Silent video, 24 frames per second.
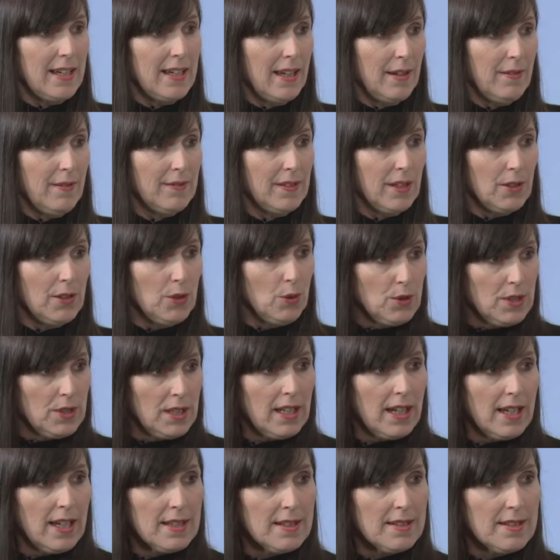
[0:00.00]
have then
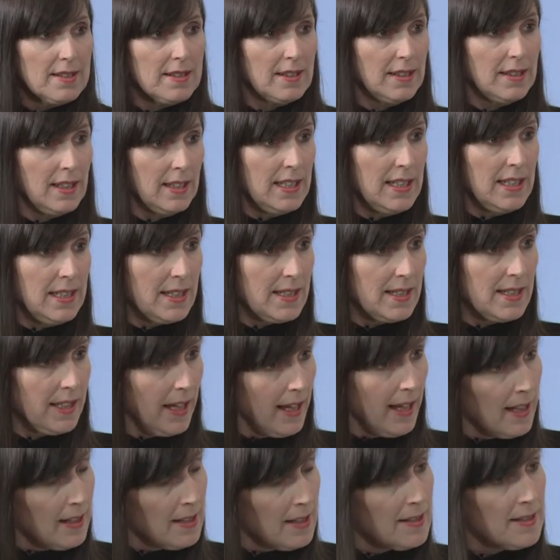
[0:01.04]
utilized the Tanita
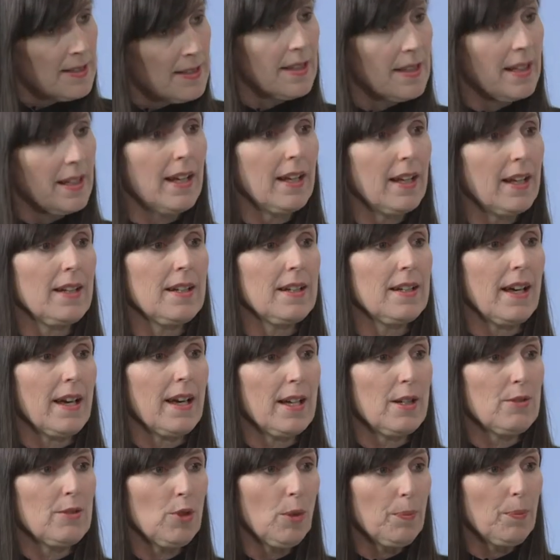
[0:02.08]
scales, and
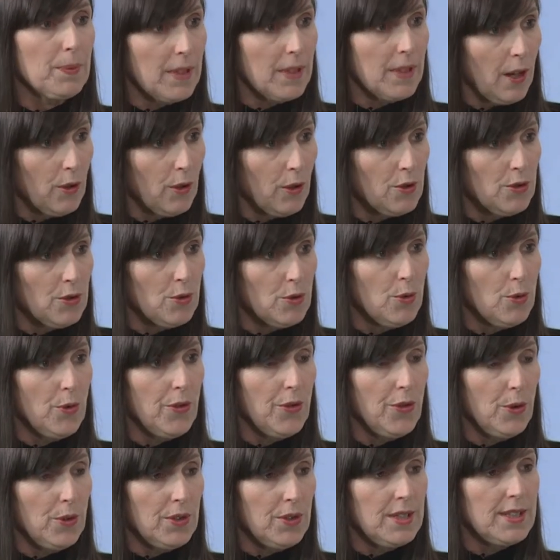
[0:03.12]
I dropped down to
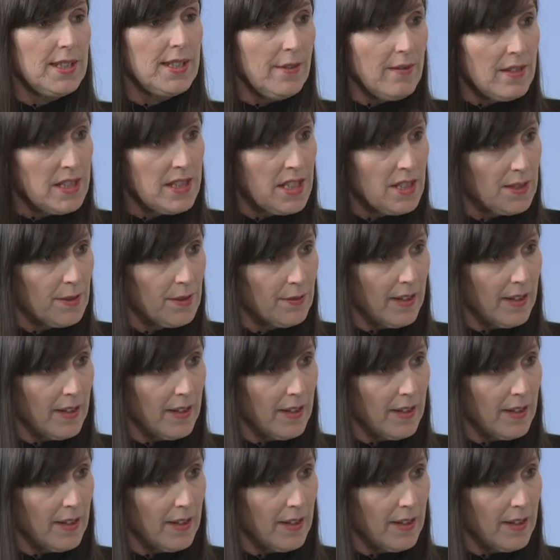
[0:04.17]
37 years of